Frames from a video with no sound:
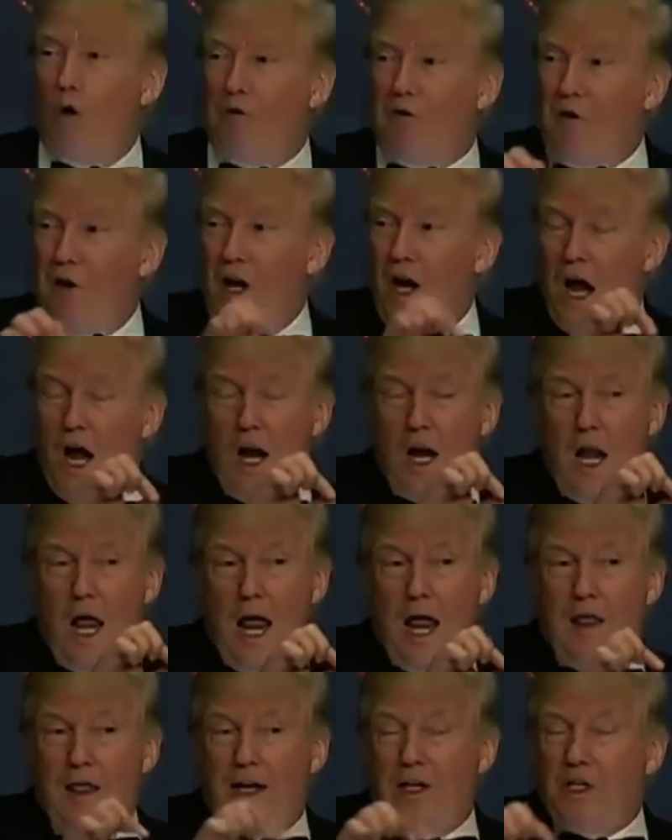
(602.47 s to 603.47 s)
called
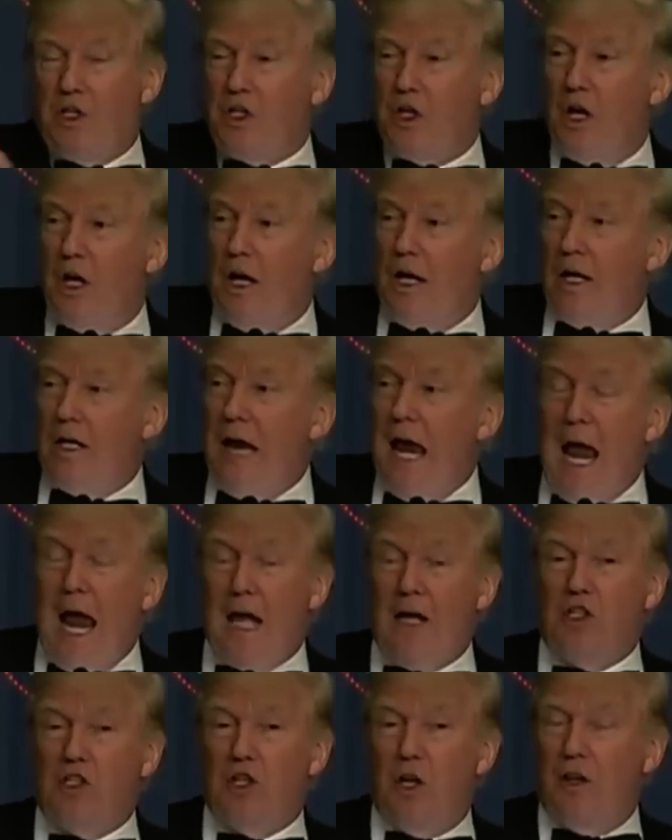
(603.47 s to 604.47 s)
Freon, and that's a
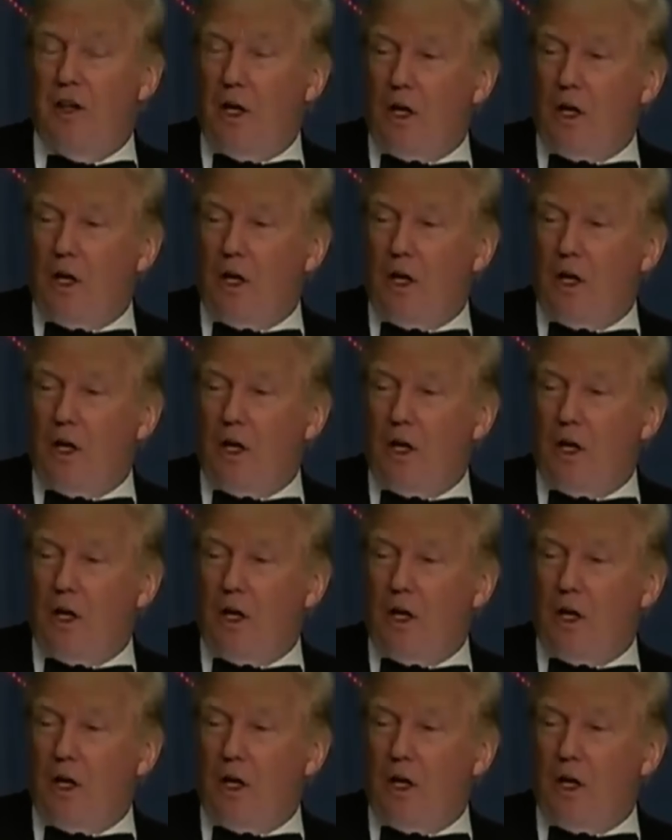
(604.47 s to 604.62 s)
gas